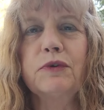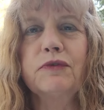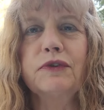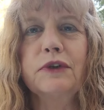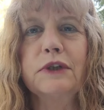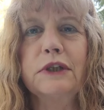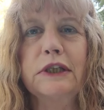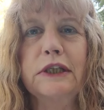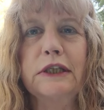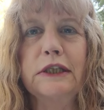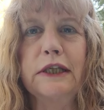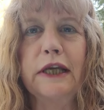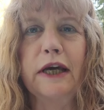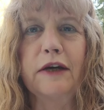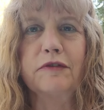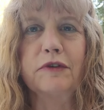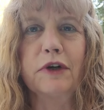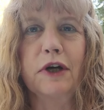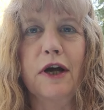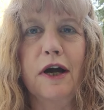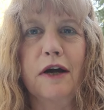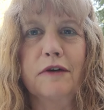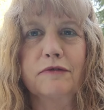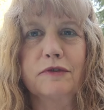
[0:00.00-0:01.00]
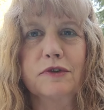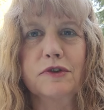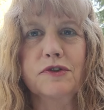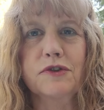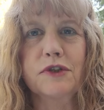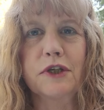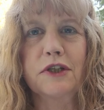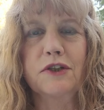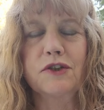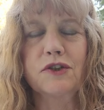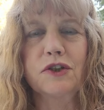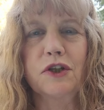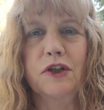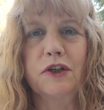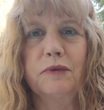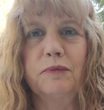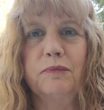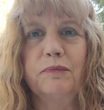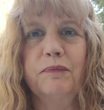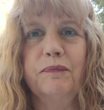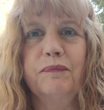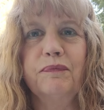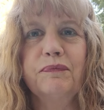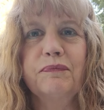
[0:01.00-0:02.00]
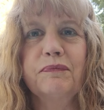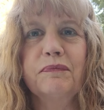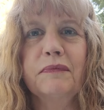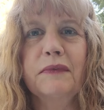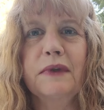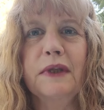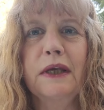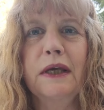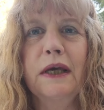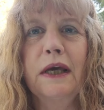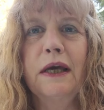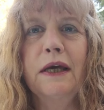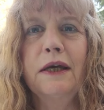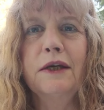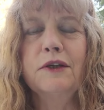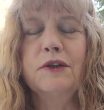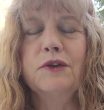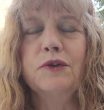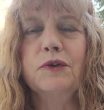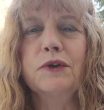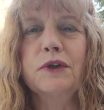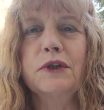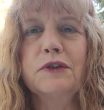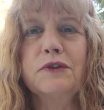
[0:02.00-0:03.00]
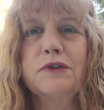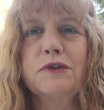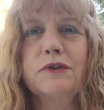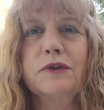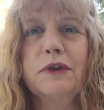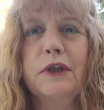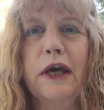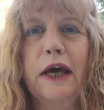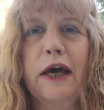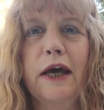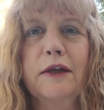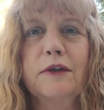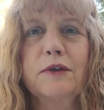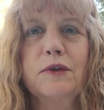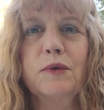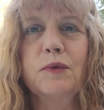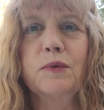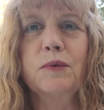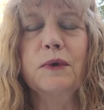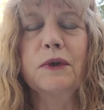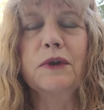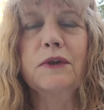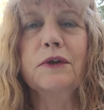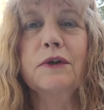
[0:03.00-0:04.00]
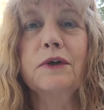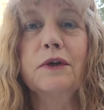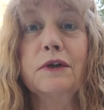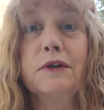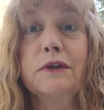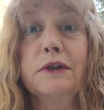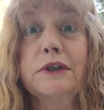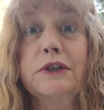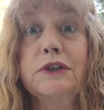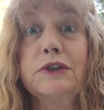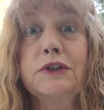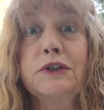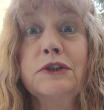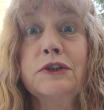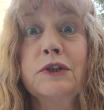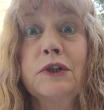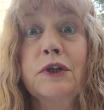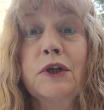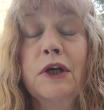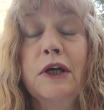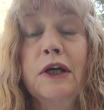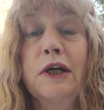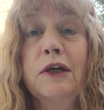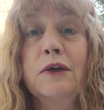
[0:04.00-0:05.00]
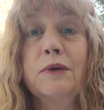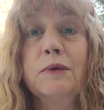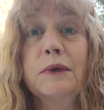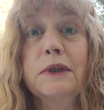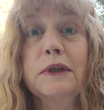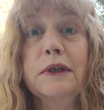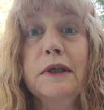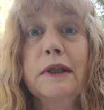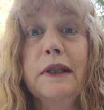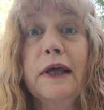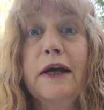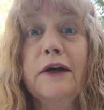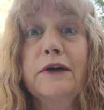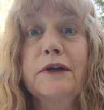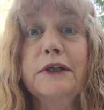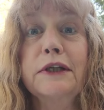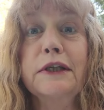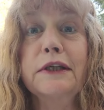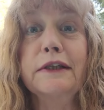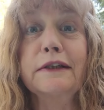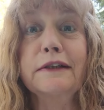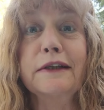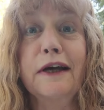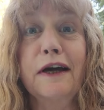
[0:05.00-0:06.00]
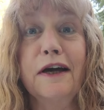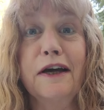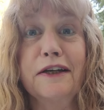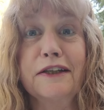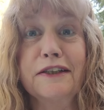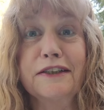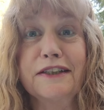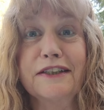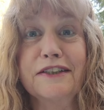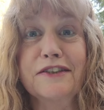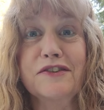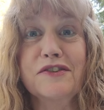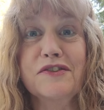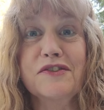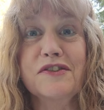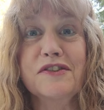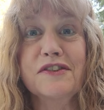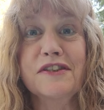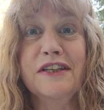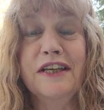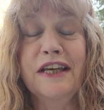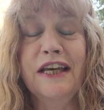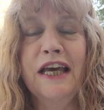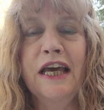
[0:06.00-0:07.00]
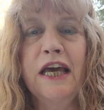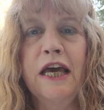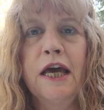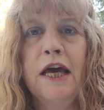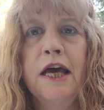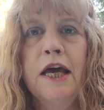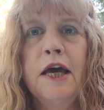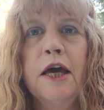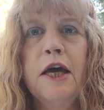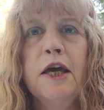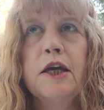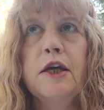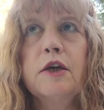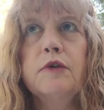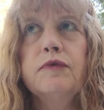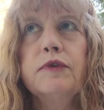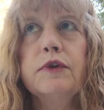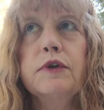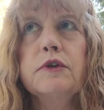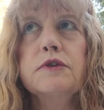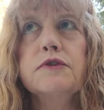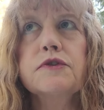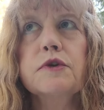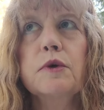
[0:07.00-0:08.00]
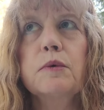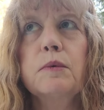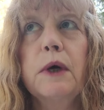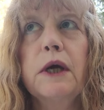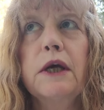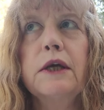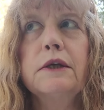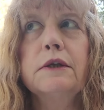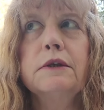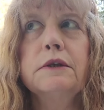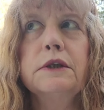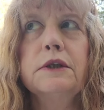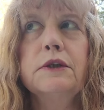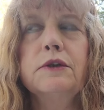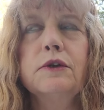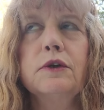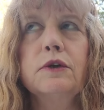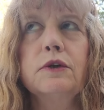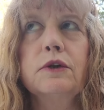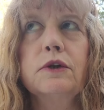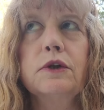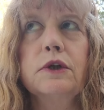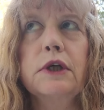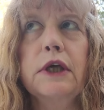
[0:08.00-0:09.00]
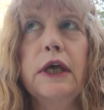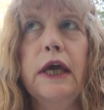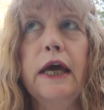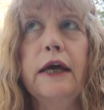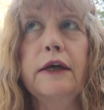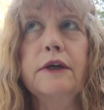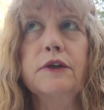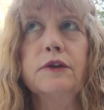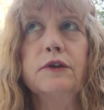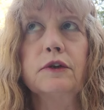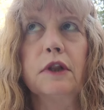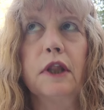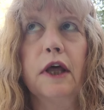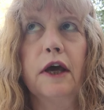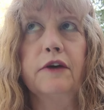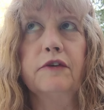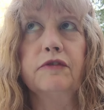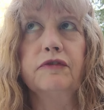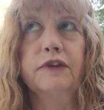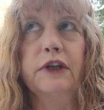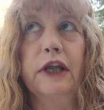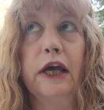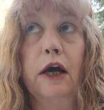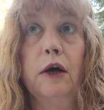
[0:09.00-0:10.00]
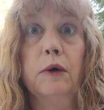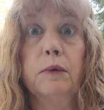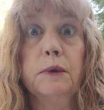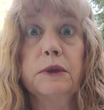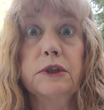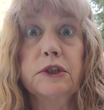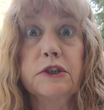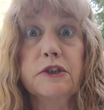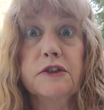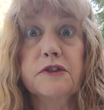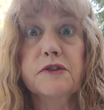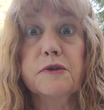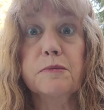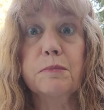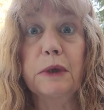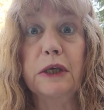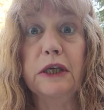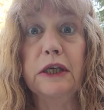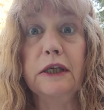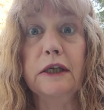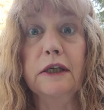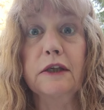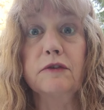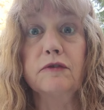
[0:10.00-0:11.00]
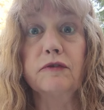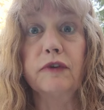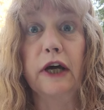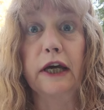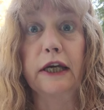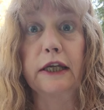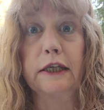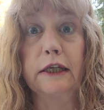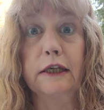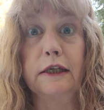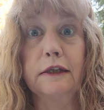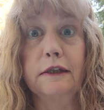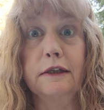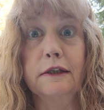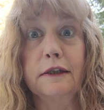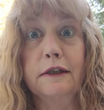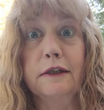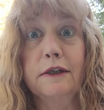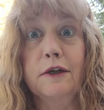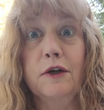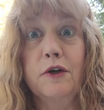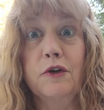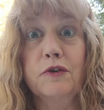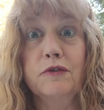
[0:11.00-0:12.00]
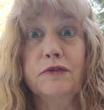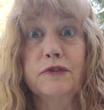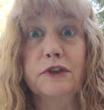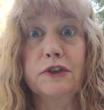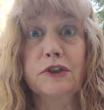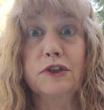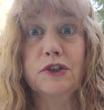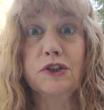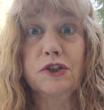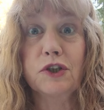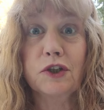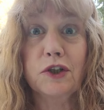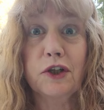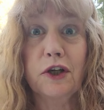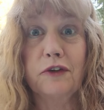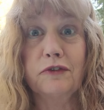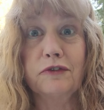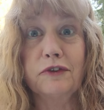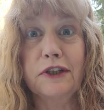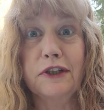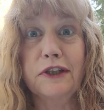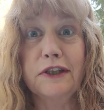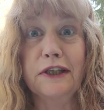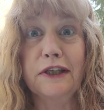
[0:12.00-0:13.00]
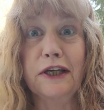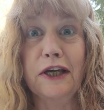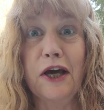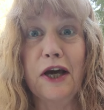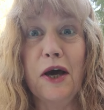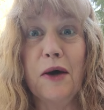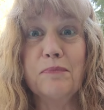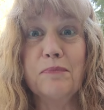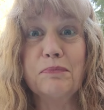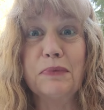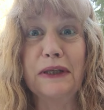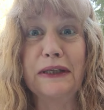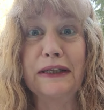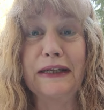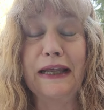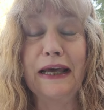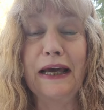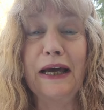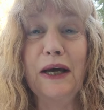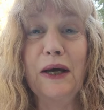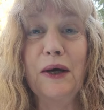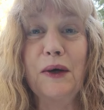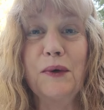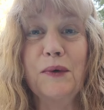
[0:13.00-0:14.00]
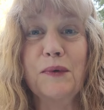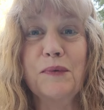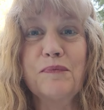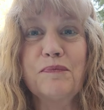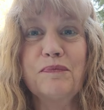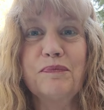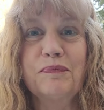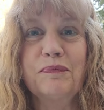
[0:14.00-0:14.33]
if you need to have a conversation, you can do that with courage, with clarity and kindness. If there's a way you need to look at your life now, which is being invited, COVID shook everything up, and now